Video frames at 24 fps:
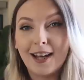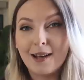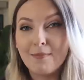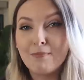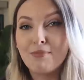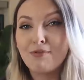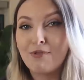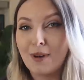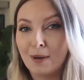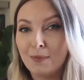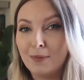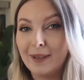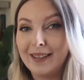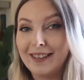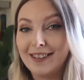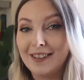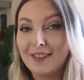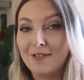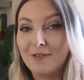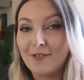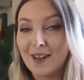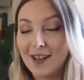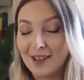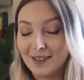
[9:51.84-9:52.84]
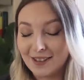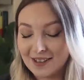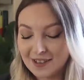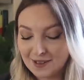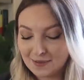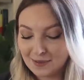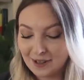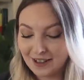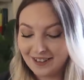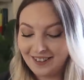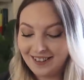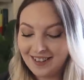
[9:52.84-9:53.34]
I'm probably gonna fail
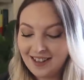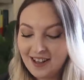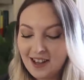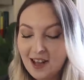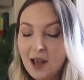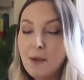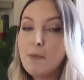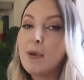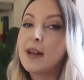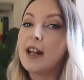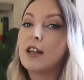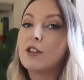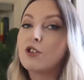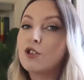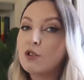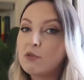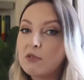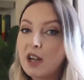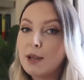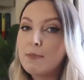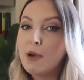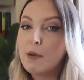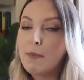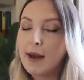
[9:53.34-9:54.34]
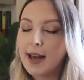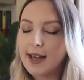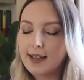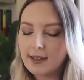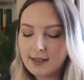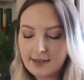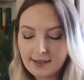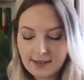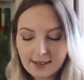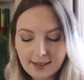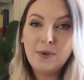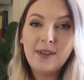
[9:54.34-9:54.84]
this one, but I'll try my
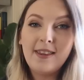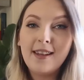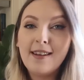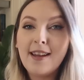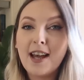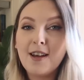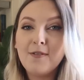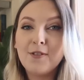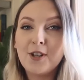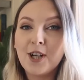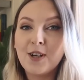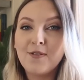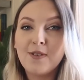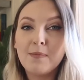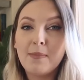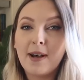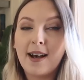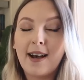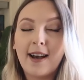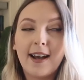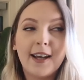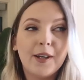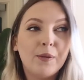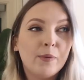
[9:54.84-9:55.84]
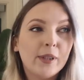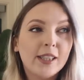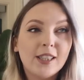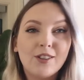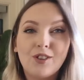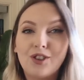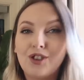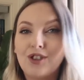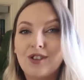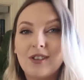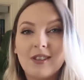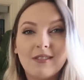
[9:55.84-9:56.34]
best. We then have cover buy,
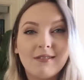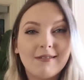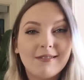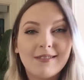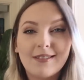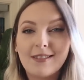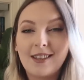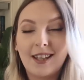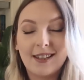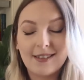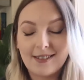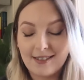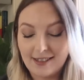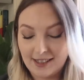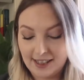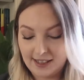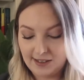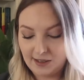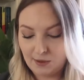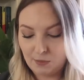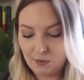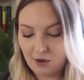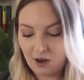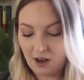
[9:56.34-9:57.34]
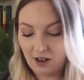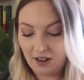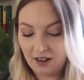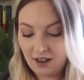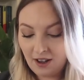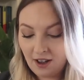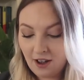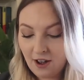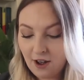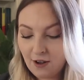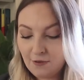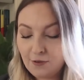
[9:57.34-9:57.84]
which that's an easy one,
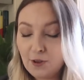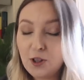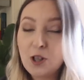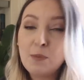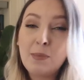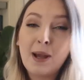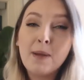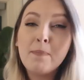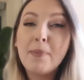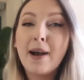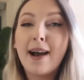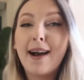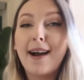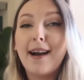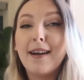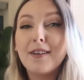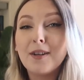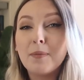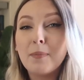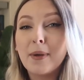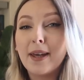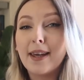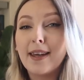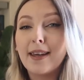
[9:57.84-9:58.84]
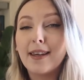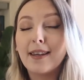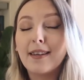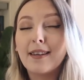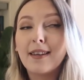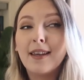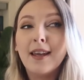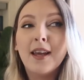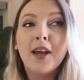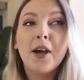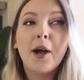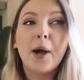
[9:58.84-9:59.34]
followed by partner
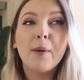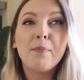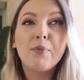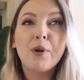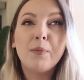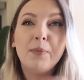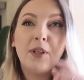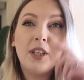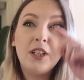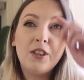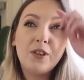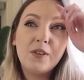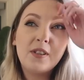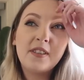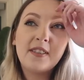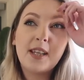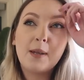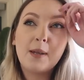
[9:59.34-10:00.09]
pick. I'm probably gonna do the